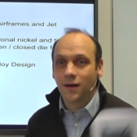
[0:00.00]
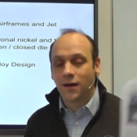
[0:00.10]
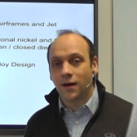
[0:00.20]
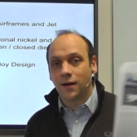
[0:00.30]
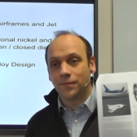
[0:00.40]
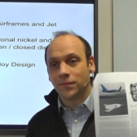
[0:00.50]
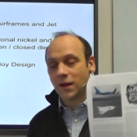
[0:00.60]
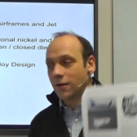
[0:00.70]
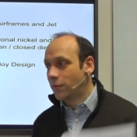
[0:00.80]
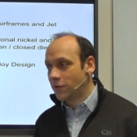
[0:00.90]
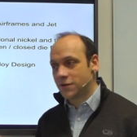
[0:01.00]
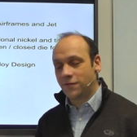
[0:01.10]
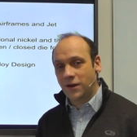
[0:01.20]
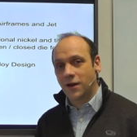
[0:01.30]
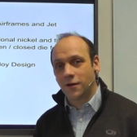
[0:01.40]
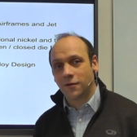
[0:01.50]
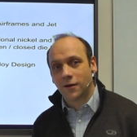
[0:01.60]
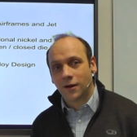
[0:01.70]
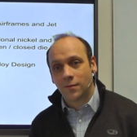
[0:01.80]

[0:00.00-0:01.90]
um, watch the video